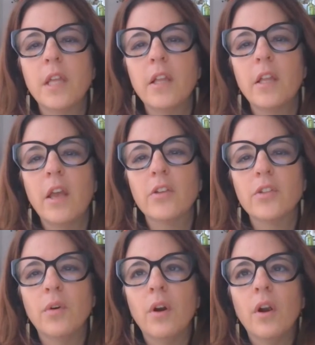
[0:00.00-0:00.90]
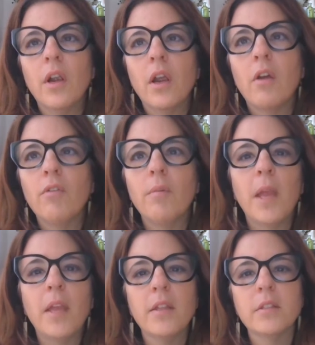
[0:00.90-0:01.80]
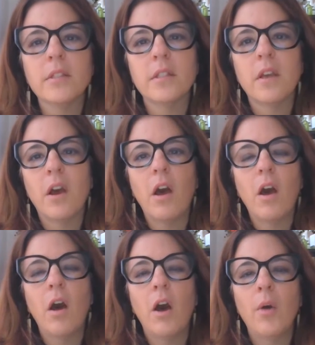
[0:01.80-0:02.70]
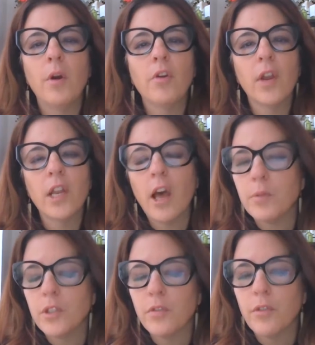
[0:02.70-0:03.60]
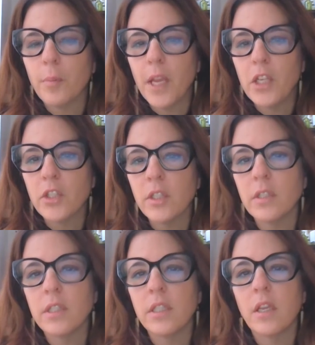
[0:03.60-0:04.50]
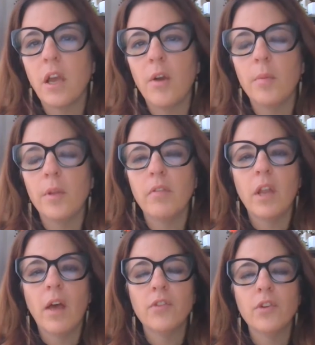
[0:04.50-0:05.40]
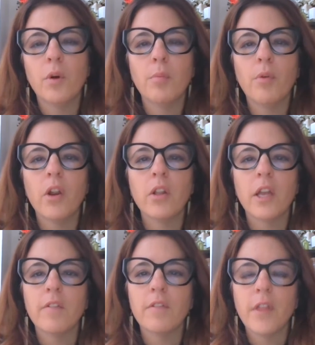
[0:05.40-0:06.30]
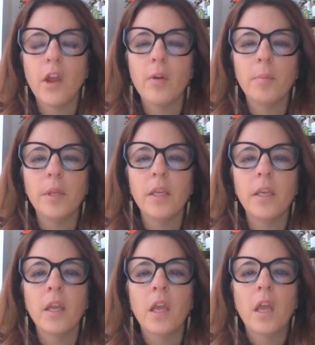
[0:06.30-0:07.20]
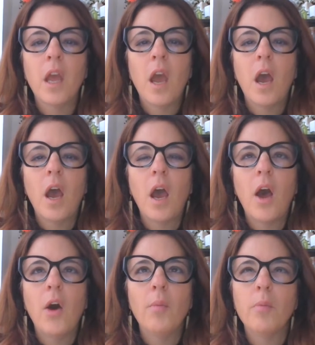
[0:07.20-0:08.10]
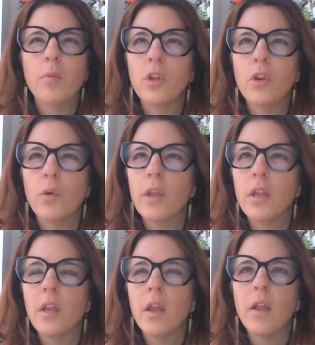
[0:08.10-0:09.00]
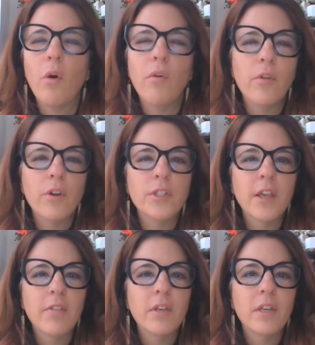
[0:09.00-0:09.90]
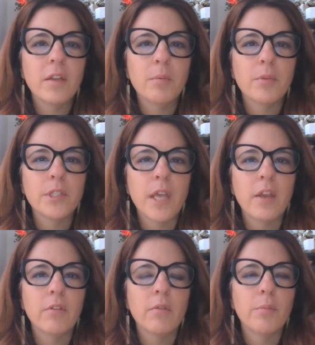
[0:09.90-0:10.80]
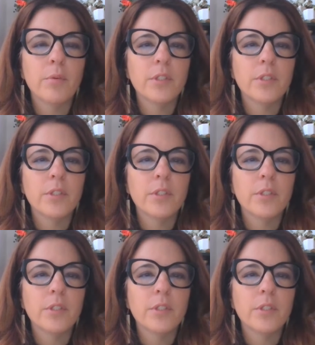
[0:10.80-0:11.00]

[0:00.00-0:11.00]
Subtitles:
So selinexor remains a great option for patients, even after one prior line of therapy. You know, over a 70%